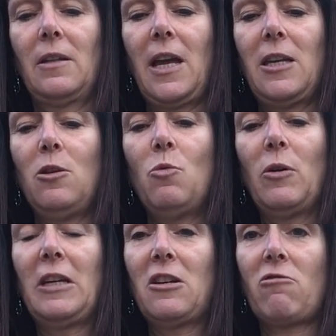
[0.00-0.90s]
Okay, you
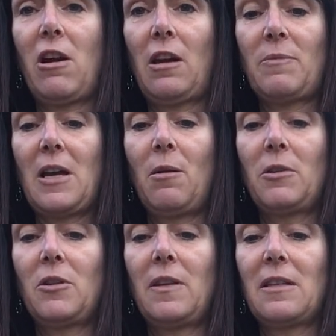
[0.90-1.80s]
will need a grown-up to help
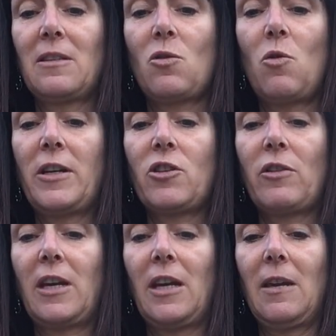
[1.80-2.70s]
you do this. It's quite
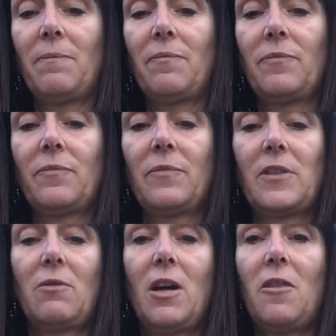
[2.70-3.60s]
tricky.
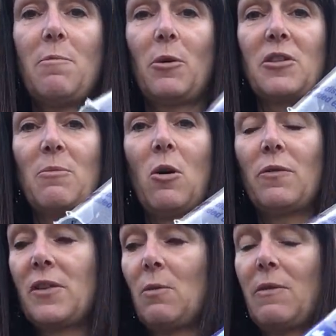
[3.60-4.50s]
Cut the bottom
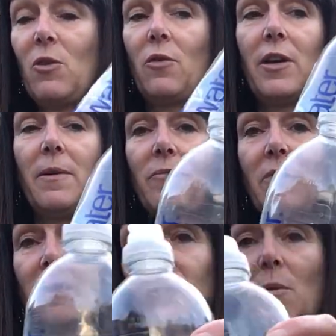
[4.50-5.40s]
off. So we've got the
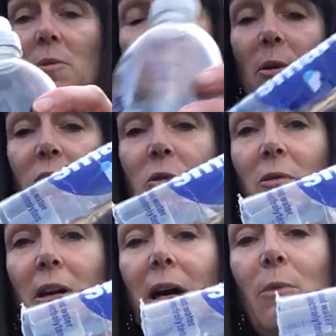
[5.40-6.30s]
top of the
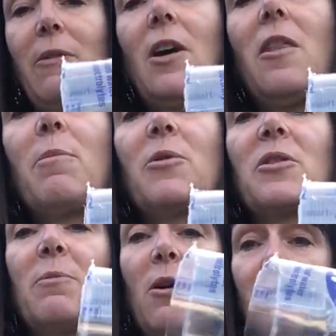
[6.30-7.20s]
bottle and we've cut the
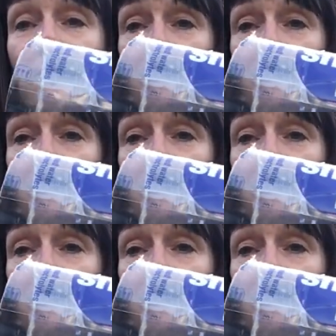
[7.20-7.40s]
bottom off.